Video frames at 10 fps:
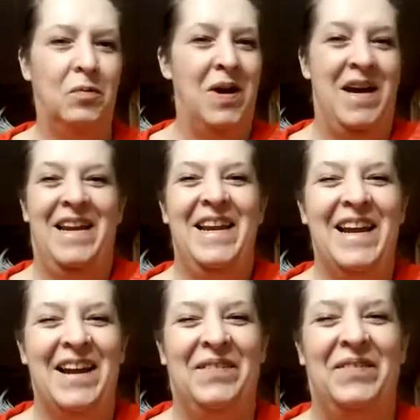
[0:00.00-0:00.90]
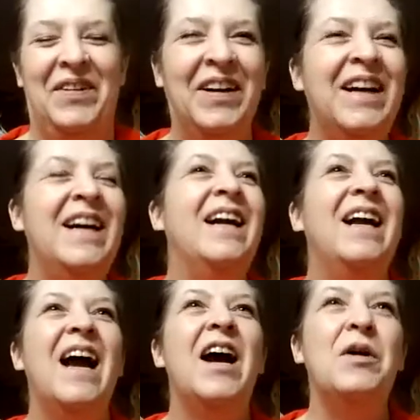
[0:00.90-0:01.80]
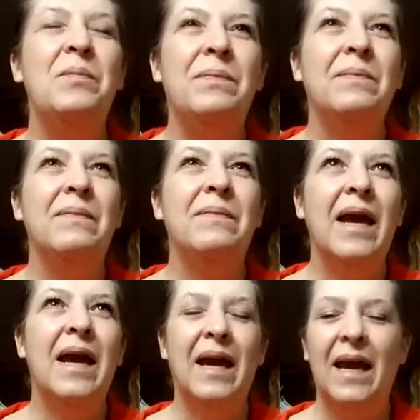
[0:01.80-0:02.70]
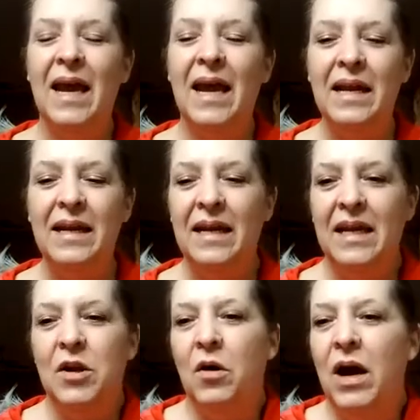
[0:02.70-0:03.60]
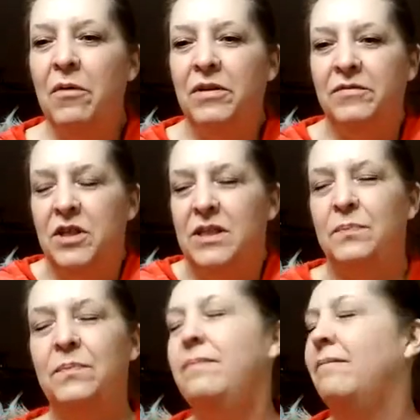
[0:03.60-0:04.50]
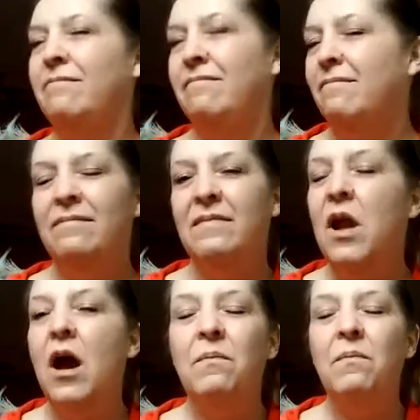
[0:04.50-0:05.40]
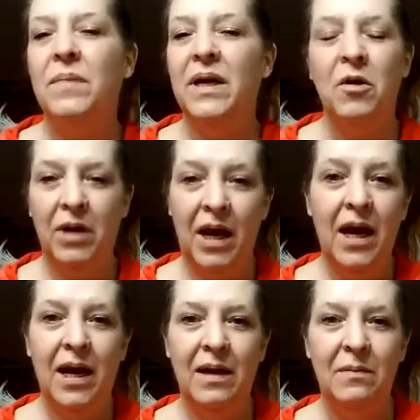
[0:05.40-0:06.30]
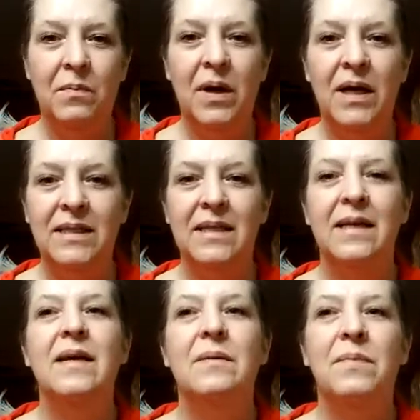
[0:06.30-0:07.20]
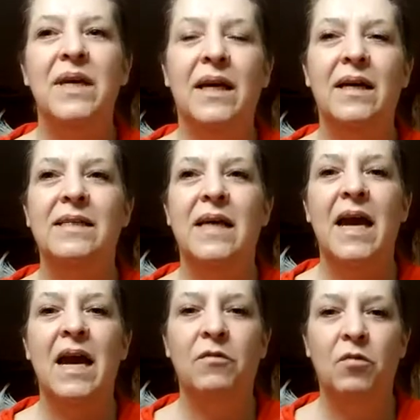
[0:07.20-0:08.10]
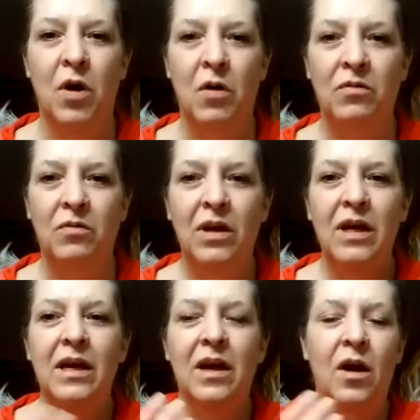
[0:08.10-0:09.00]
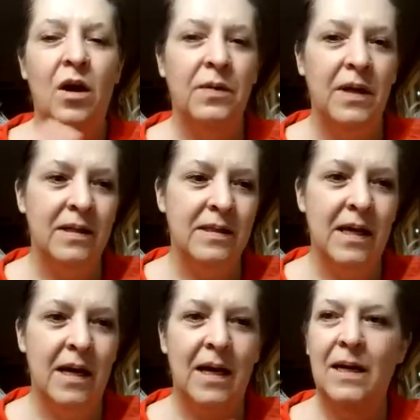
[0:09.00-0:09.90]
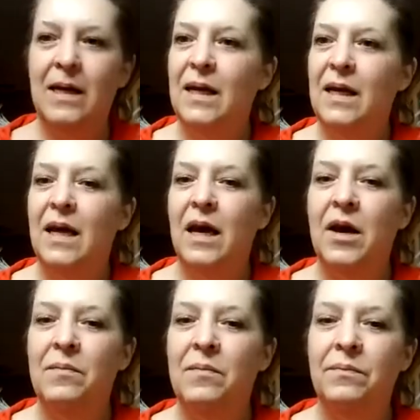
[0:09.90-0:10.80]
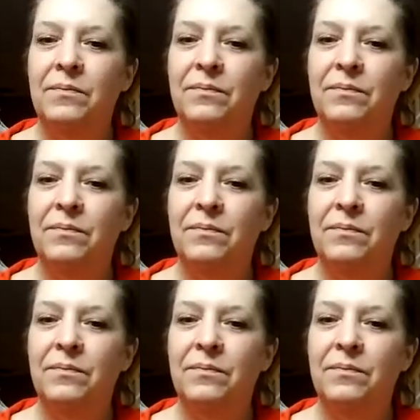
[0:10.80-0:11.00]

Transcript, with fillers: whatever um, and, you know, I would have just not been okay. But because I have grown on the inside, um,